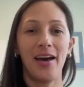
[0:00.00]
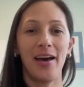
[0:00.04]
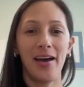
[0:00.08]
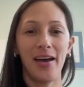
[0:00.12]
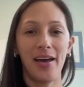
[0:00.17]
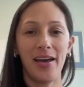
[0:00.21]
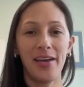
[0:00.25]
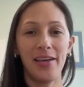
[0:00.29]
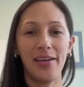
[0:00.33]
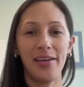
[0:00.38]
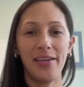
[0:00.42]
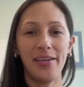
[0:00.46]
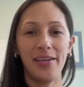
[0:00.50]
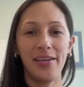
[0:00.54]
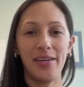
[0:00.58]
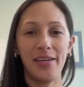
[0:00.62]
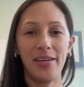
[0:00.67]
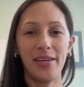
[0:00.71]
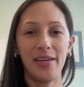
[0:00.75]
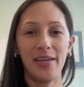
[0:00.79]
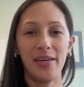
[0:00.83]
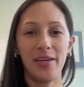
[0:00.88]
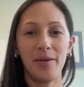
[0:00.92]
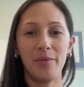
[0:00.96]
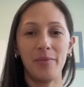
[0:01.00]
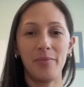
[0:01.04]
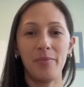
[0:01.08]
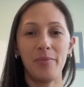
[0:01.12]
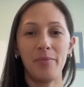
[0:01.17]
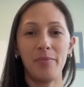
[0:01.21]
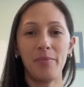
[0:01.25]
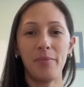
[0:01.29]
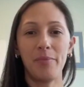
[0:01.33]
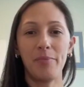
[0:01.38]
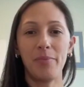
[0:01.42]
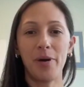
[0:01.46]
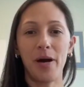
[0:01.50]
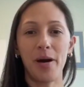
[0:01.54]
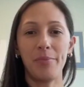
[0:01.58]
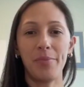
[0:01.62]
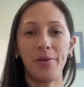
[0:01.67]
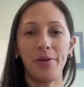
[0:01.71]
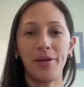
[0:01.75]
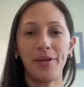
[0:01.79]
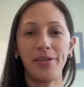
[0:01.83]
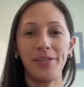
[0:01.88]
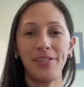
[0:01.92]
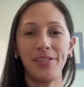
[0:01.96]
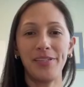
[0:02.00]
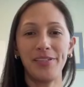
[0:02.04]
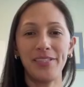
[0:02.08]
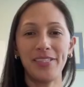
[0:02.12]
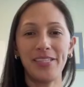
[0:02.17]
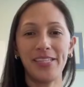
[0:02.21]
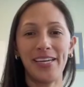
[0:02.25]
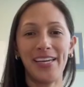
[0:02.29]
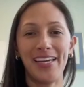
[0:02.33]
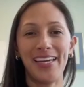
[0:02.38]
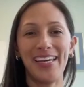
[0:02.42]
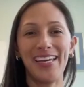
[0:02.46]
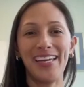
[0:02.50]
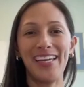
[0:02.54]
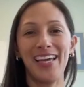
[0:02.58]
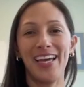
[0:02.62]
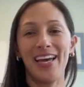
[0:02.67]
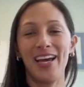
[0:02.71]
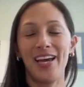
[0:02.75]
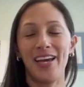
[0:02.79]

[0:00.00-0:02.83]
I am popping on here today